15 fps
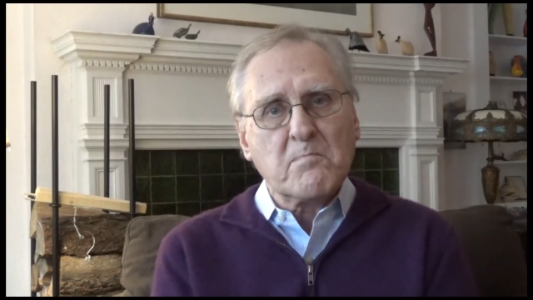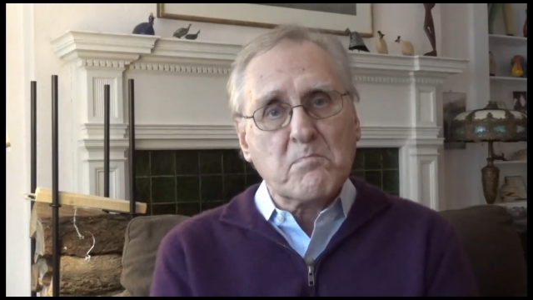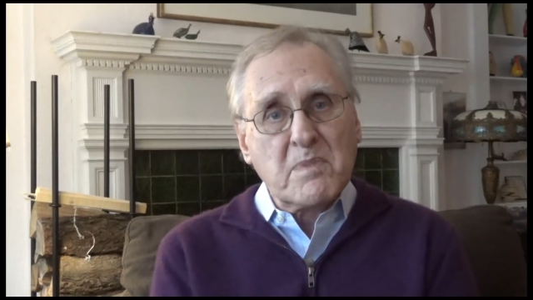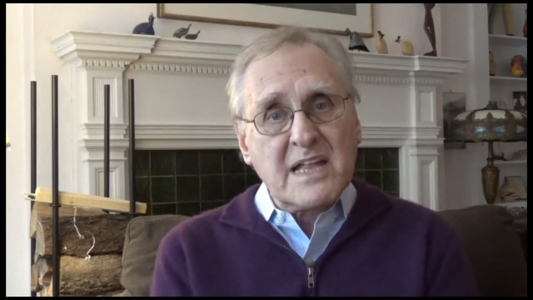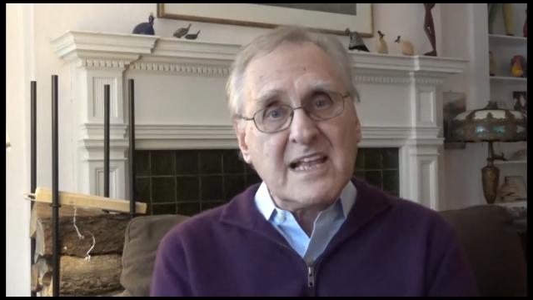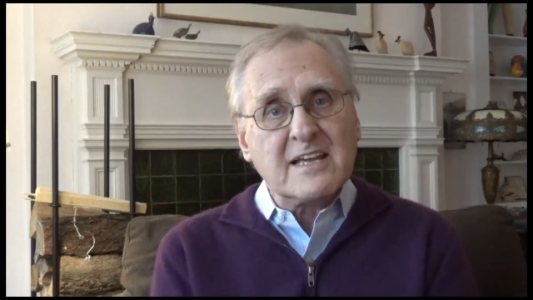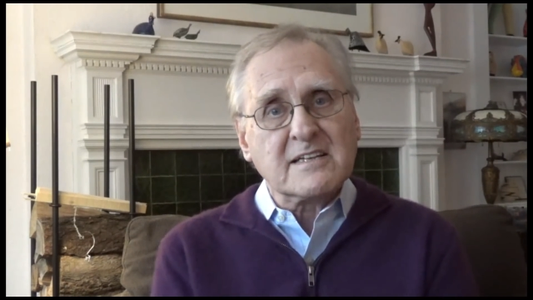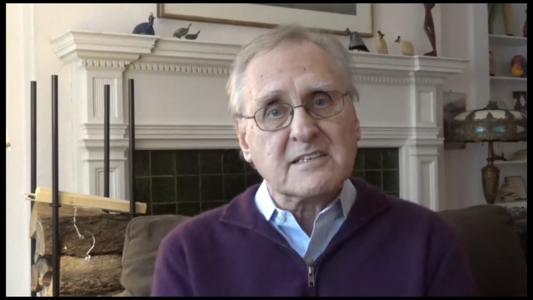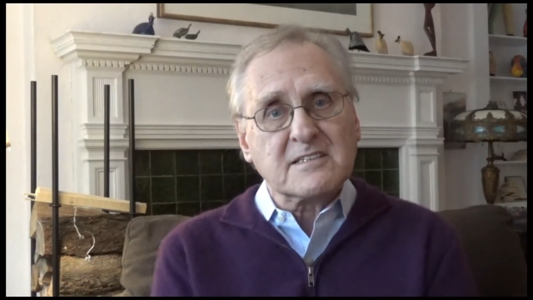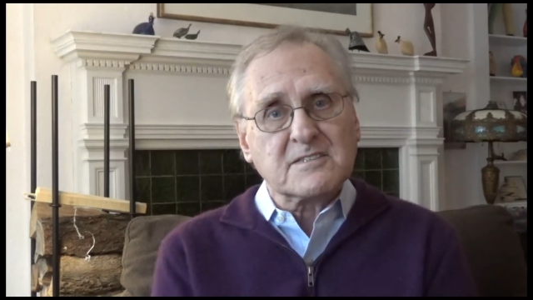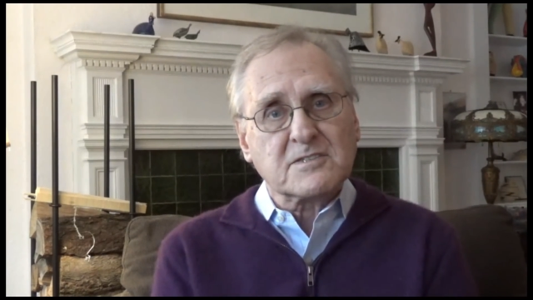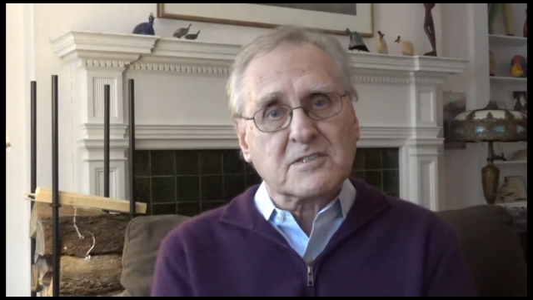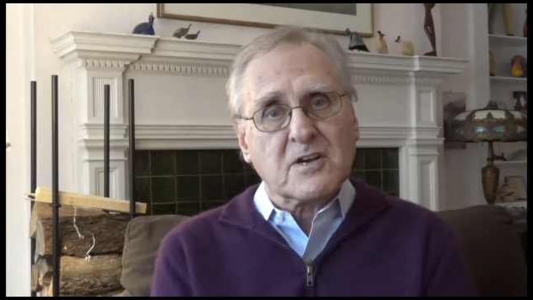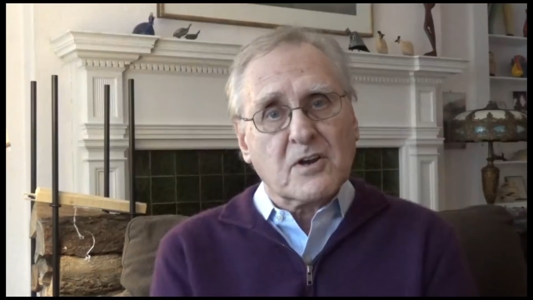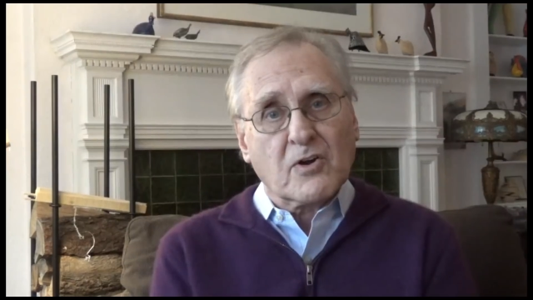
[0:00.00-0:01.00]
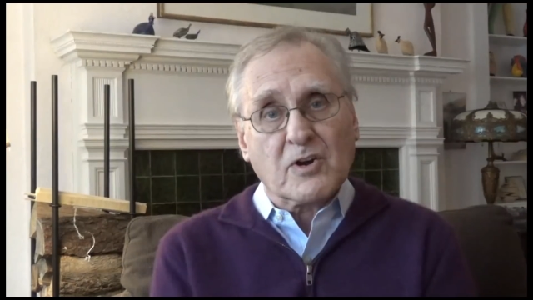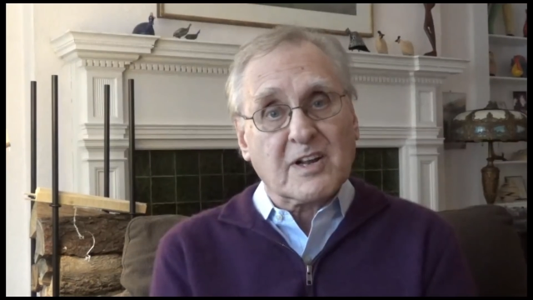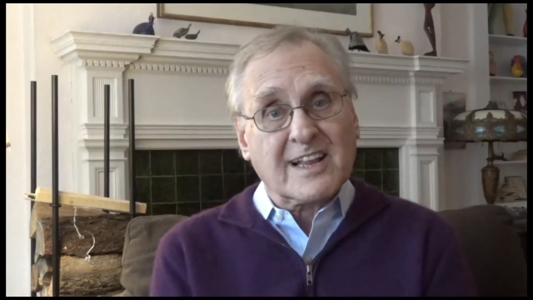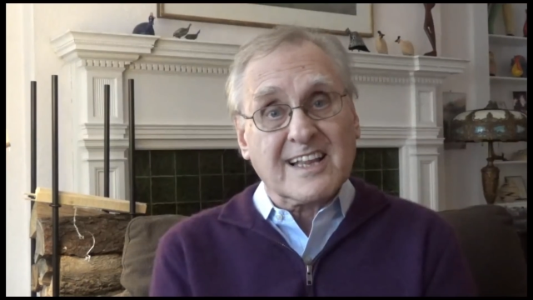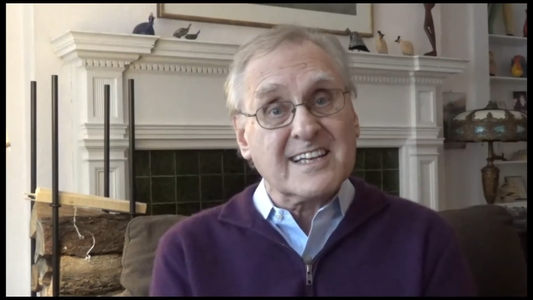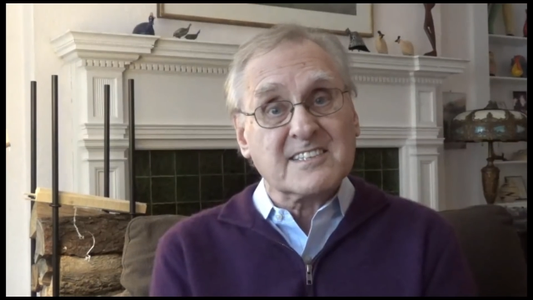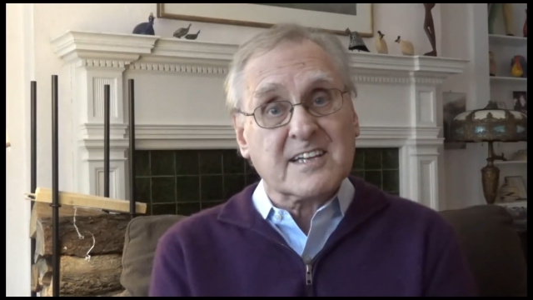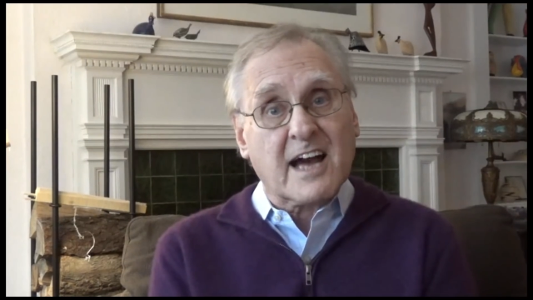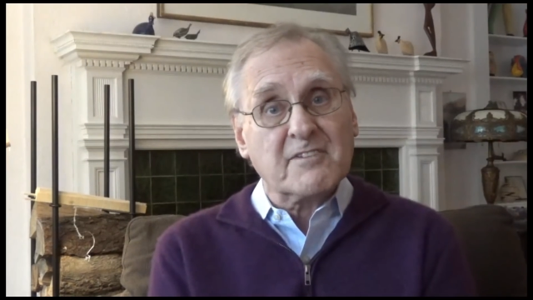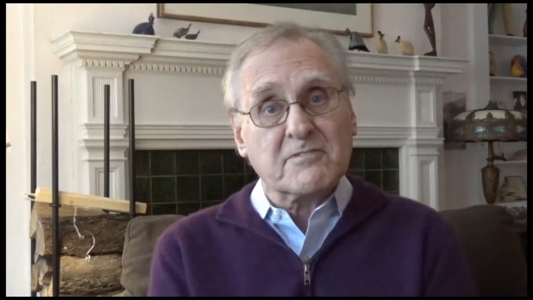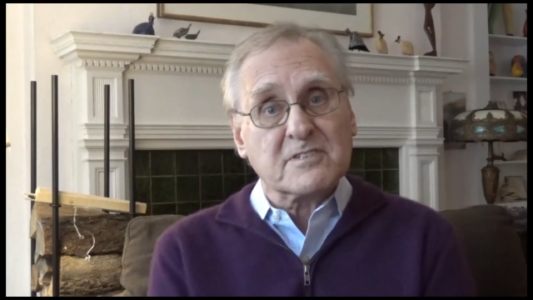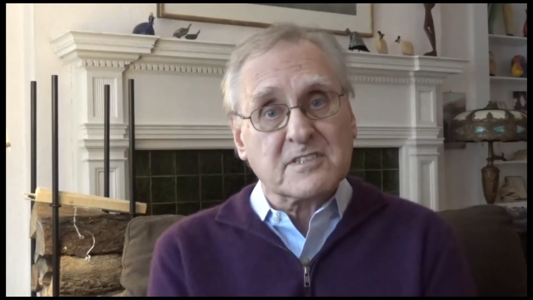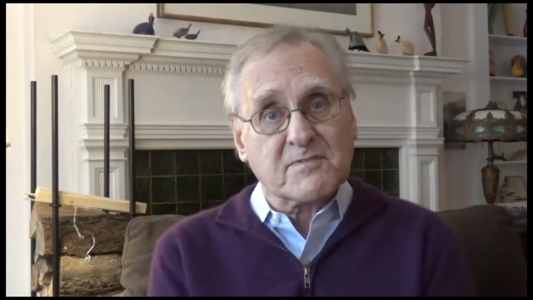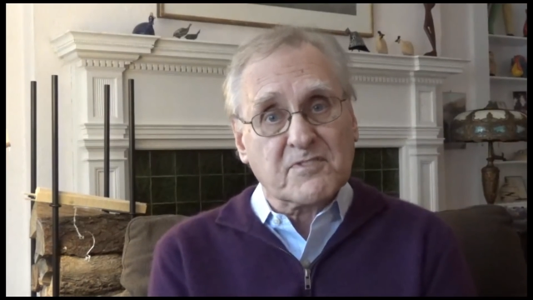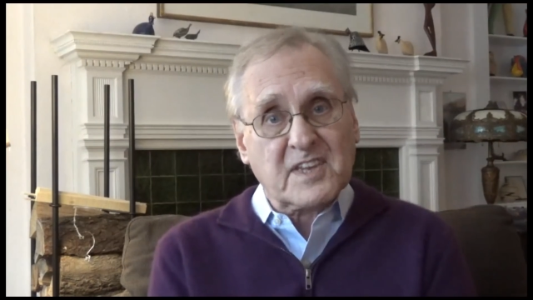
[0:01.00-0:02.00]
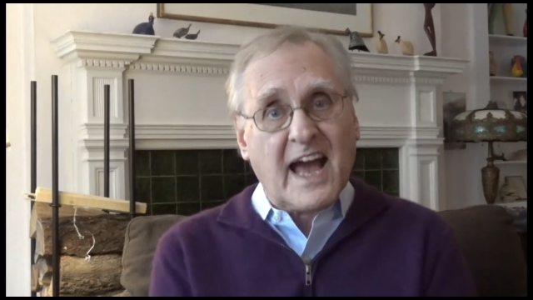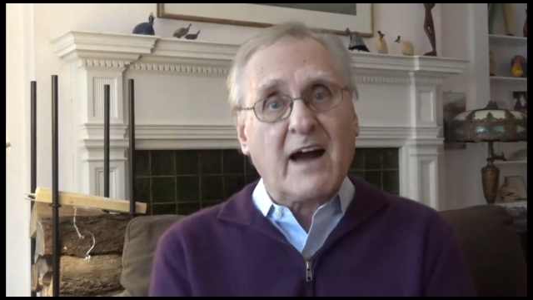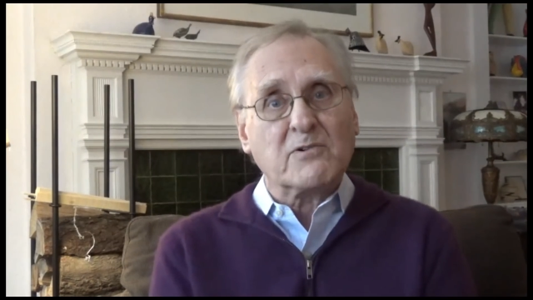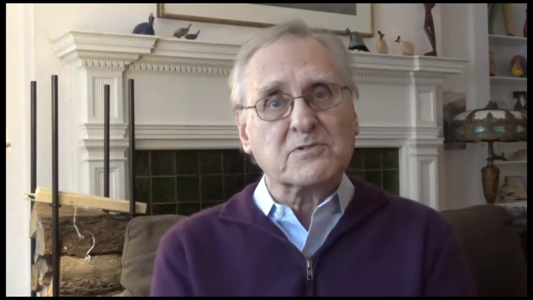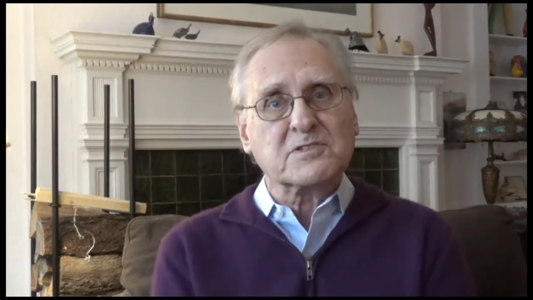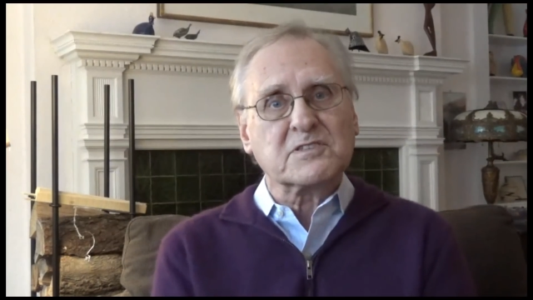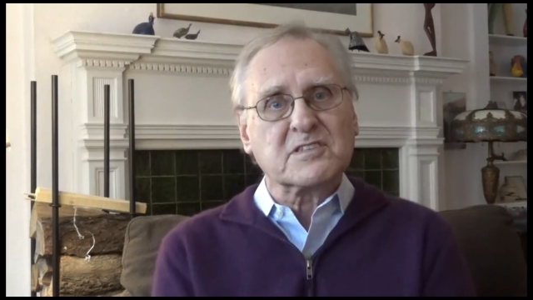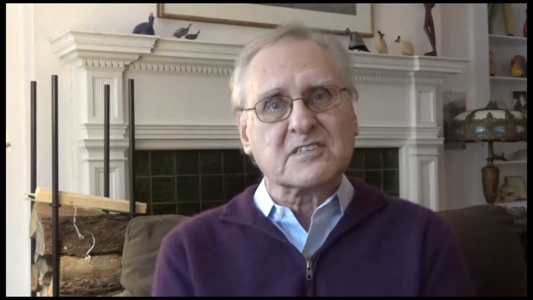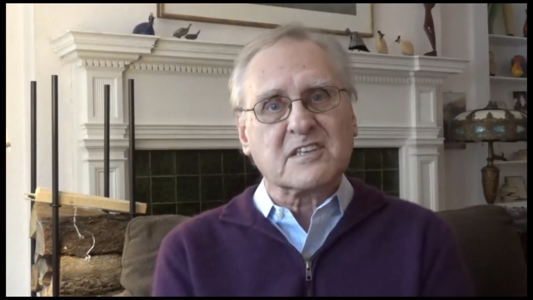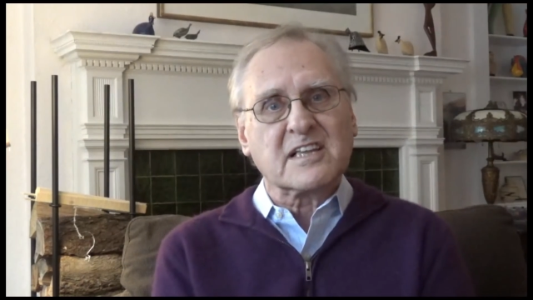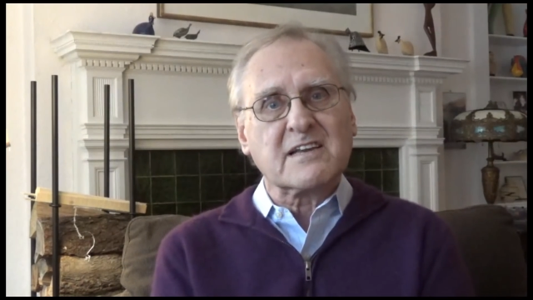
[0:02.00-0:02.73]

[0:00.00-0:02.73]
millions, or at least hundreds of thousands,